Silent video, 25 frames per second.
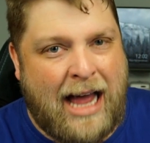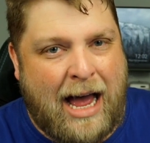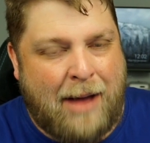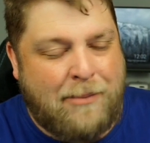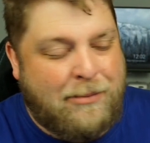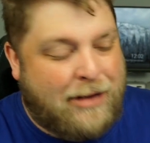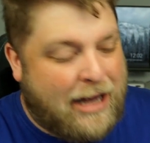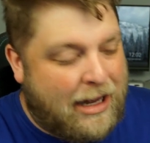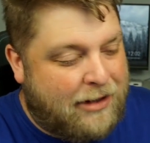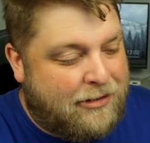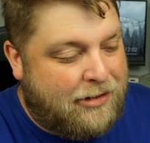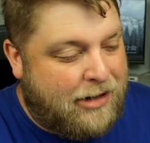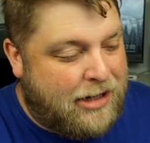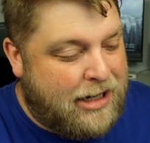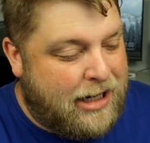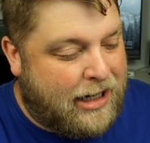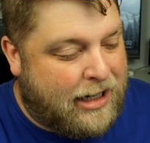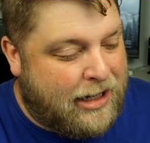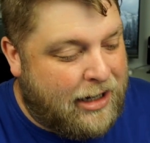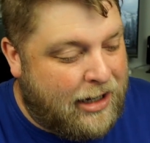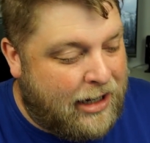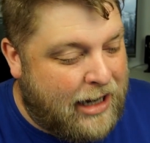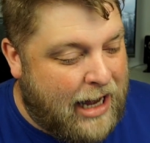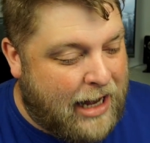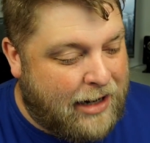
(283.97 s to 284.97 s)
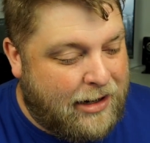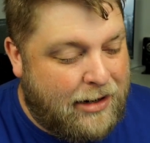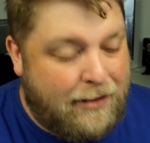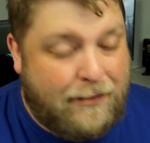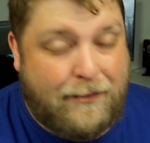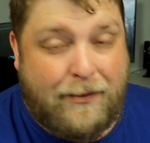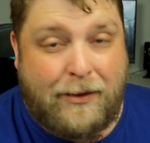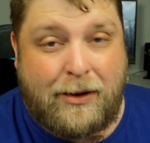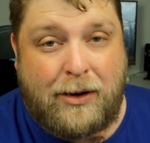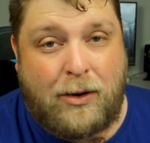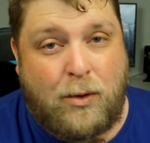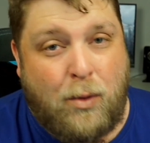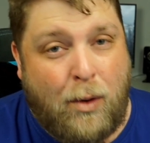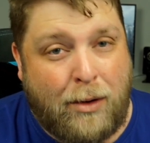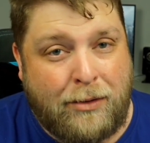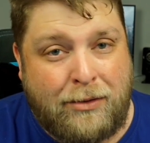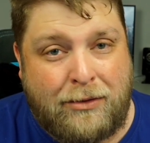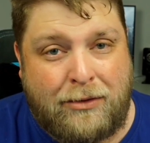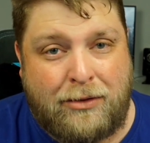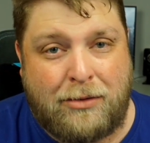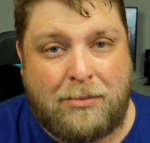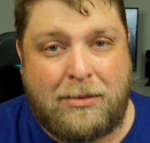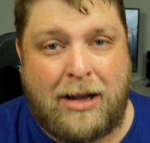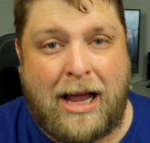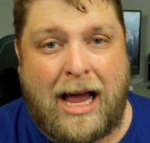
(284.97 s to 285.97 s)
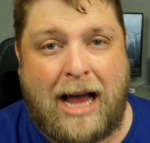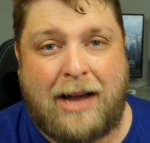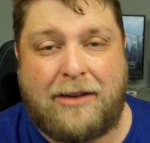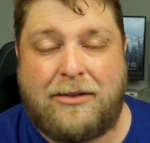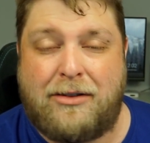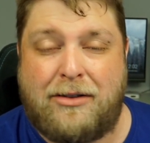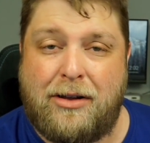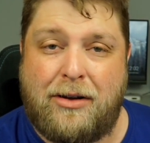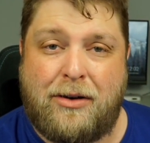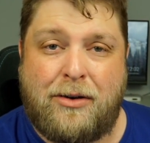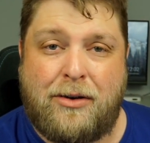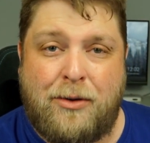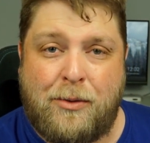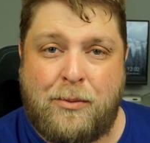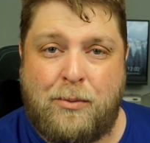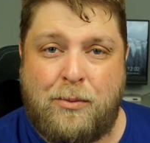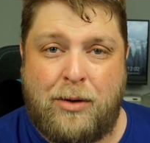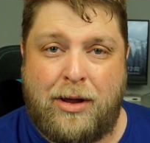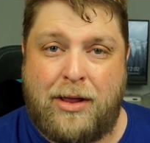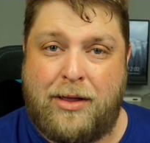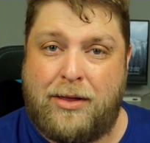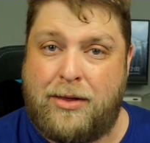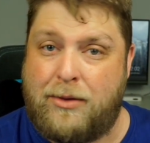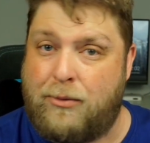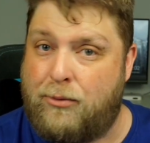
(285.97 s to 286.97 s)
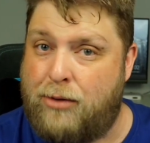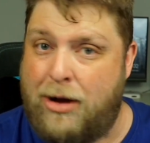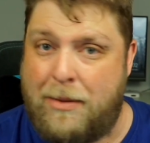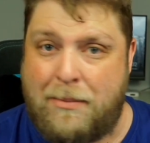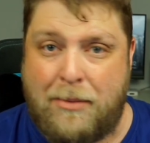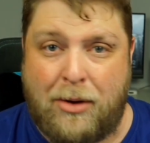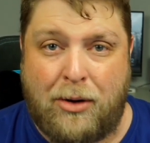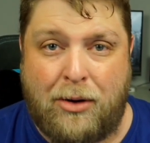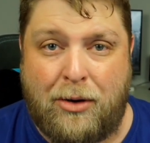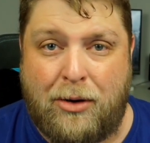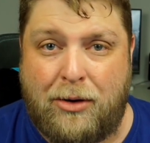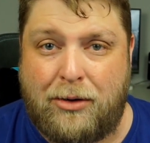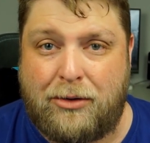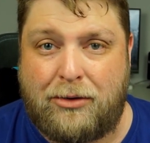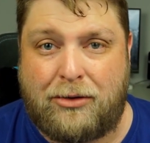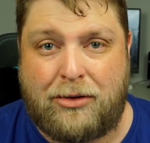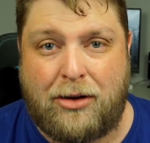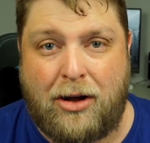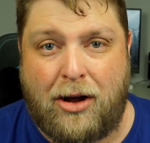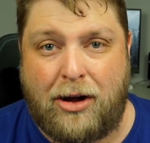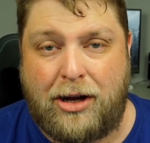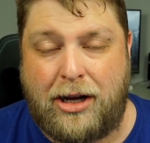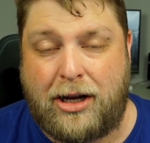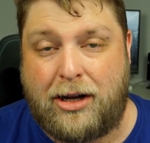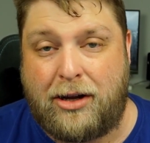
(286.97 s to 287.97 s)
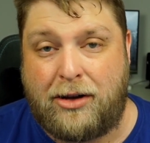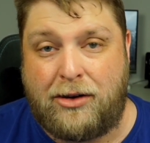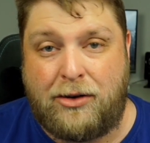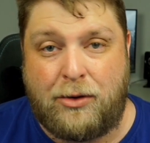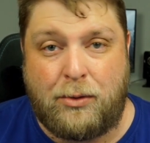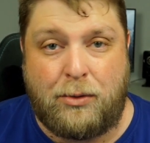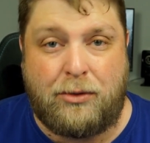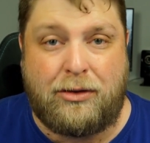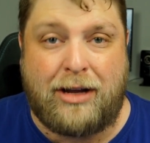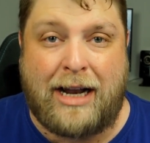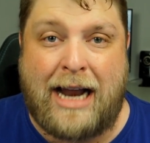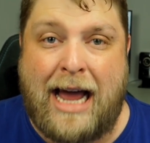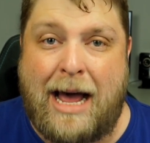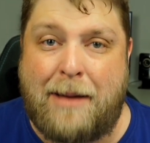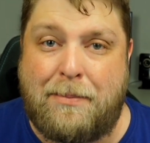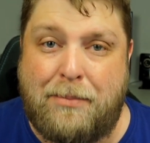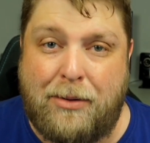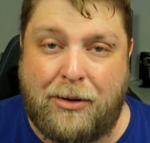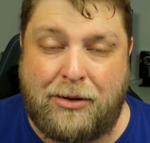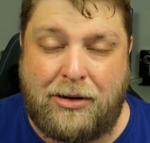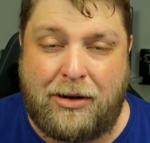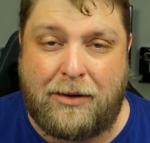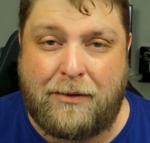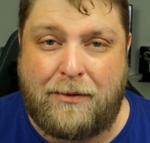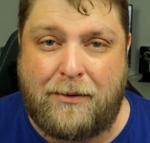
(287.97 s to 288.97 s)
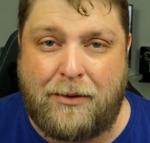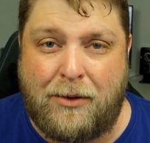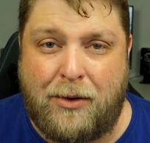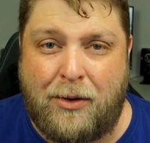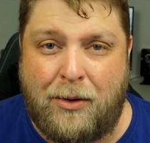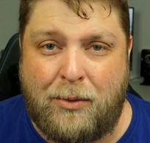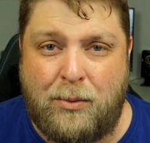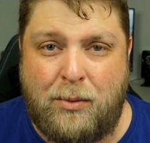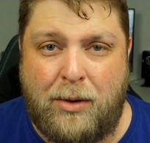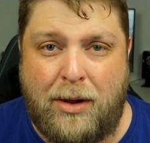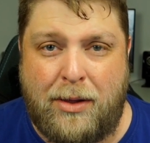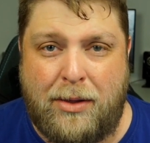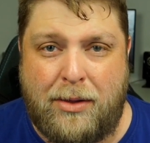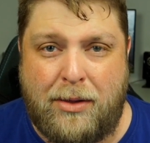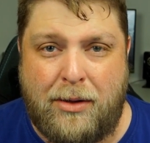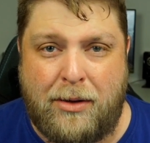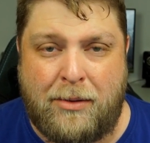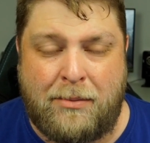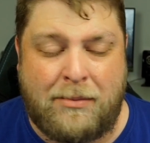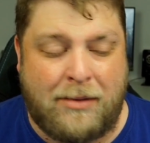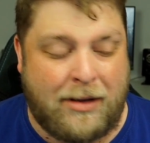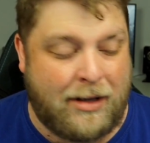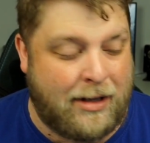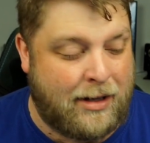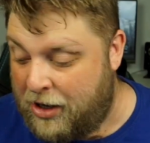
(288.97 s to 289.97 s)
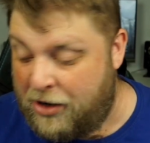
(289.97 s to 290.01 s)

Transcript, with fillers: I'm guessing you can get different Quantum lights that come with remotes, or you can use an app on your phone with them.